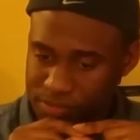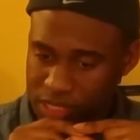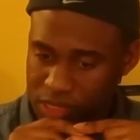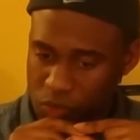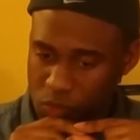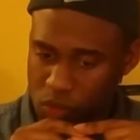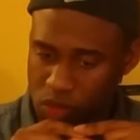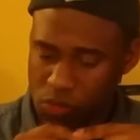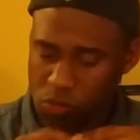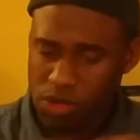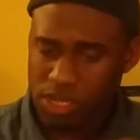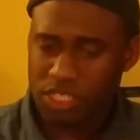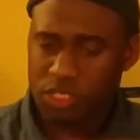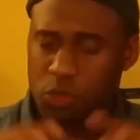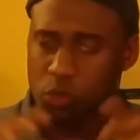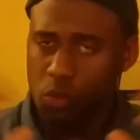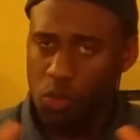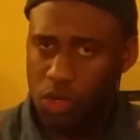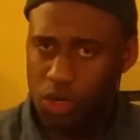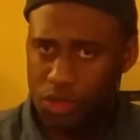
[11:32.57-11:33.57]
what
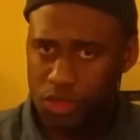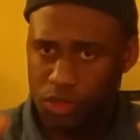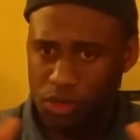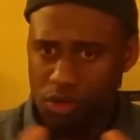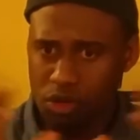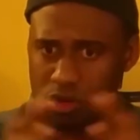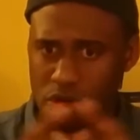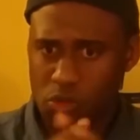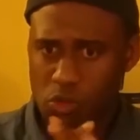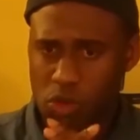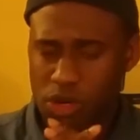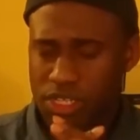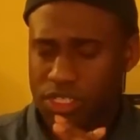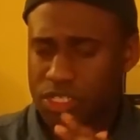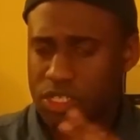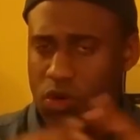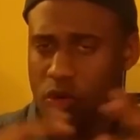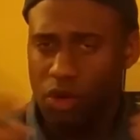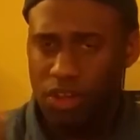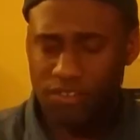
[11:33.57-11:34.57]
it's worth or what
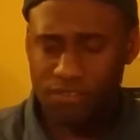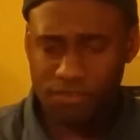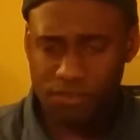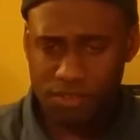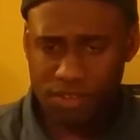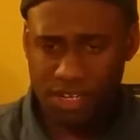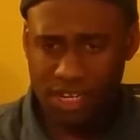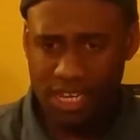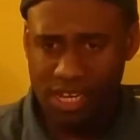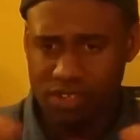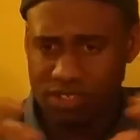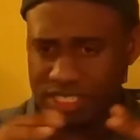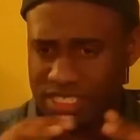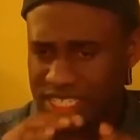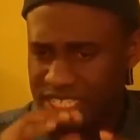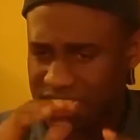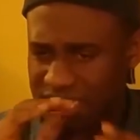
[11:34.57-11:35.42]
it's going for now.